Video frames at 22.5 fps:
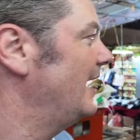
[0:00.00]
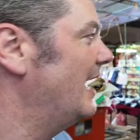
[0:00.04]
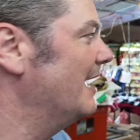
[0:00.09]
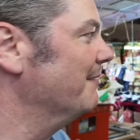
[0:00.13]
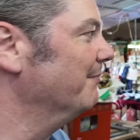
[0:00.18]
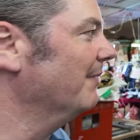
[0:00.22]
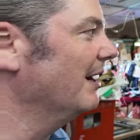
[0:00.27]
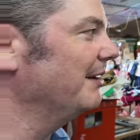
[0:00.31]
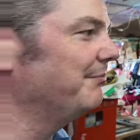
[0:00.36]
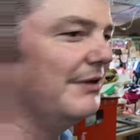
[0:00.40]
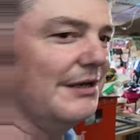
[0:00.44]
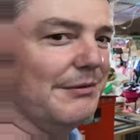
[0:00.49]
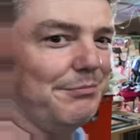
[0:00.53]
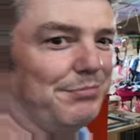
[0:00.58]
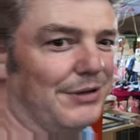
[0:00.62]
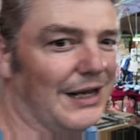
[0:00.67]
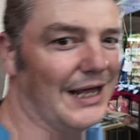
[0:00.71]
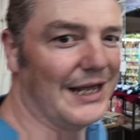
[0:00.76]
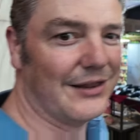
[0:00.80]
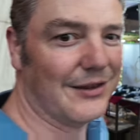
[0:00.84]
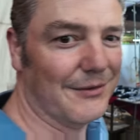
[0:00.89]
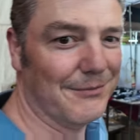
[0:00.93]
it might be a
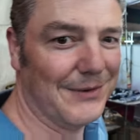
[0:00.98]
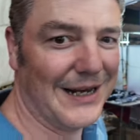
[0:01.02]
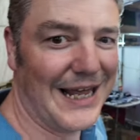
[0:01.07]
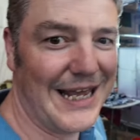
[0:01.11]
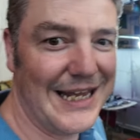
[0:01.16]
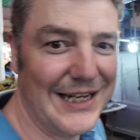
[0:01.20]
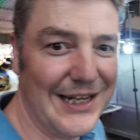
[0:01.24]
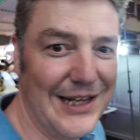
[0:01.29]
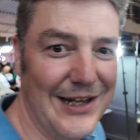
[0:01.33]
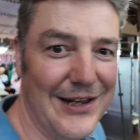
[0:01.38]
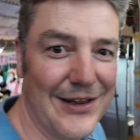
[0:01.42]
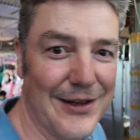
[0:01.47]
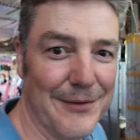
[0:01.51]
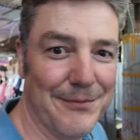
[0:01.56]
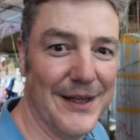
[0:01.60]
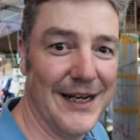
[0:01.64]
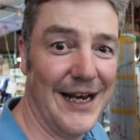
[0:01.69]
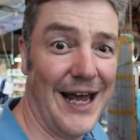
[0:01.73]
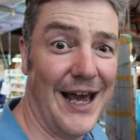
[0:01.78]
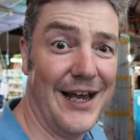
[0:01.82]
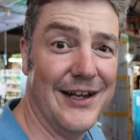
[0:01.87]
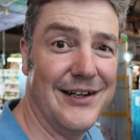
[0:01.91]
place of ladies of
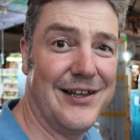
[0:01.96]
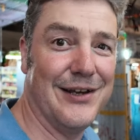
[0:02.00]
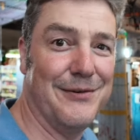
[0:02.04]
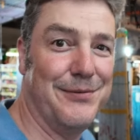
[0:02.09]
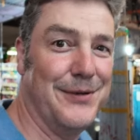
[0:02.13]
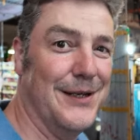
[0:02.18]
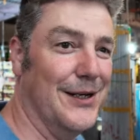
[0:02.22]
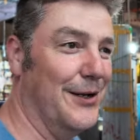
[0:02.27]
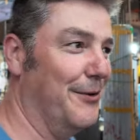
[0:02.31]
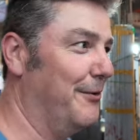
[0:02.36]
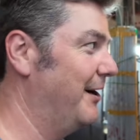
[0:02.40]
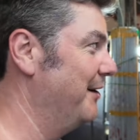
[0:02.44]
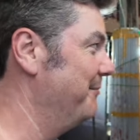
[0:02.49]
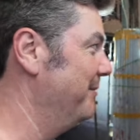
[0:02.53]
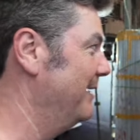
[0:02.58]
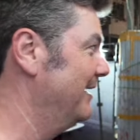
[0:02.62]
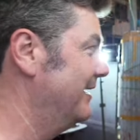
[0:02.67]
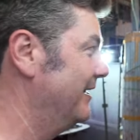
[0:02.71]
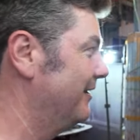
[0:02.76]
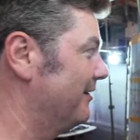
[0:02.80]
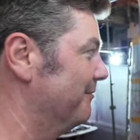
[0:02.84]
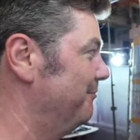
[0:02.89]
the night, if you know what I
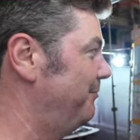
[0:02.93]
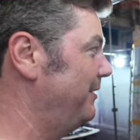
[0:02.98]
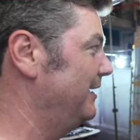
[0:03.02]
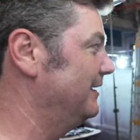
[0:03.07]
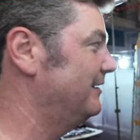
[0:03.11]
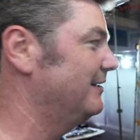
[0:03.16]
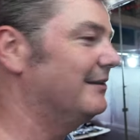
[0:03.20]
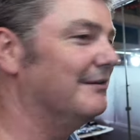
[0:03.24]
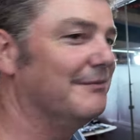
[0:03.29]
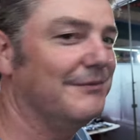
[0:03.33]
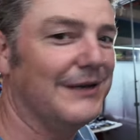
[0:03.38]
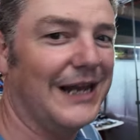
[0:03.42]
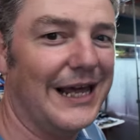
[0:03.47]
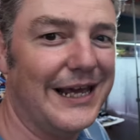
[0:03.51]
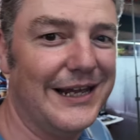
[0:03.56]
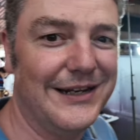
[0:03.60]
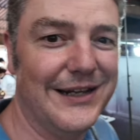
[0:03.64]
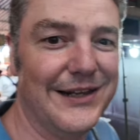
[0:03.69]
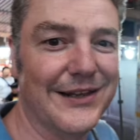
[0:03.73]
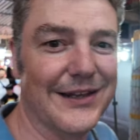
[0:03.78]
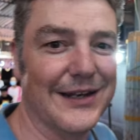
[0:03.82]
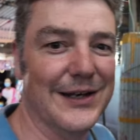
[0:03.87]
mean. There's some pictures of
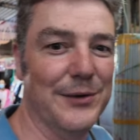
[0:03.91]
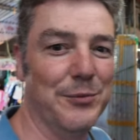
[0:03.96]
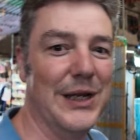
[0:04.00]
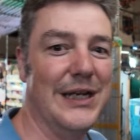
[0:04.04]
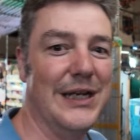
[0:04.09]
ladies in the